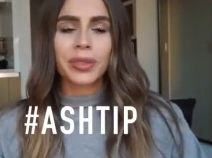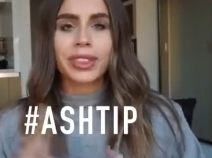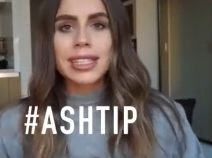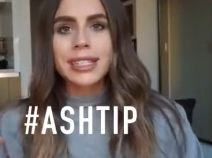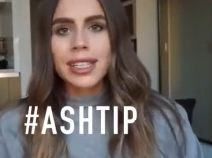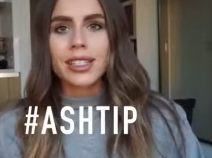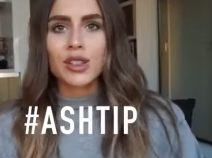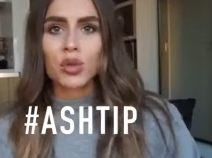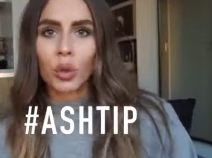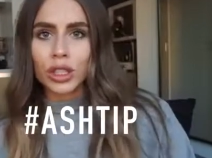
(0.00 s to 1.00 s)
this
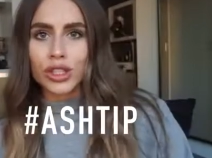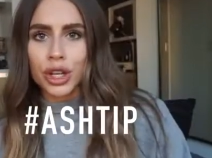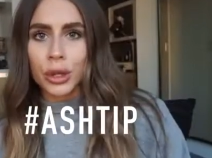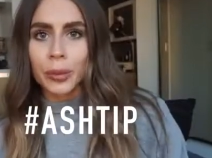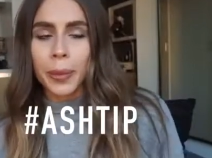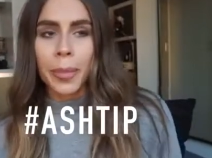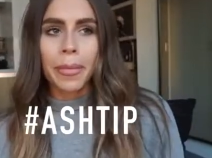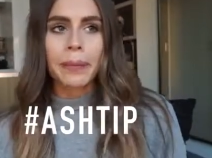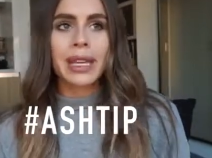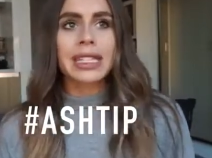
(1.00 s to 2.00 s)
season's wardrobe
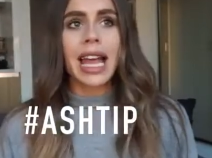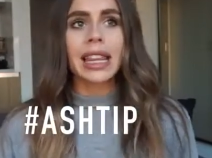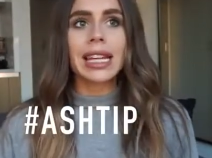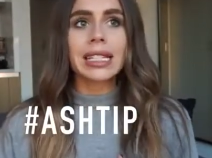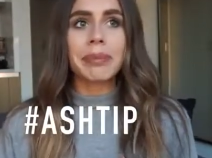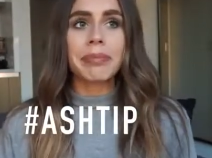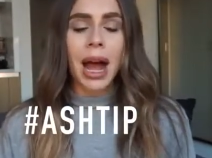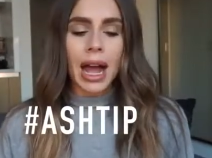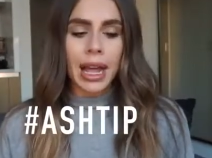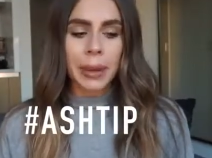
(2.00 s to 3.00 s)
because I like to
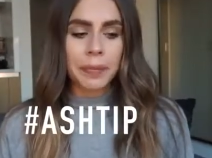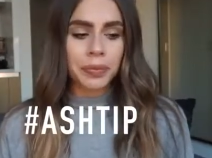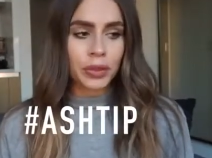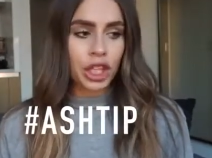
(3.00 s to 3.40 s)
buy,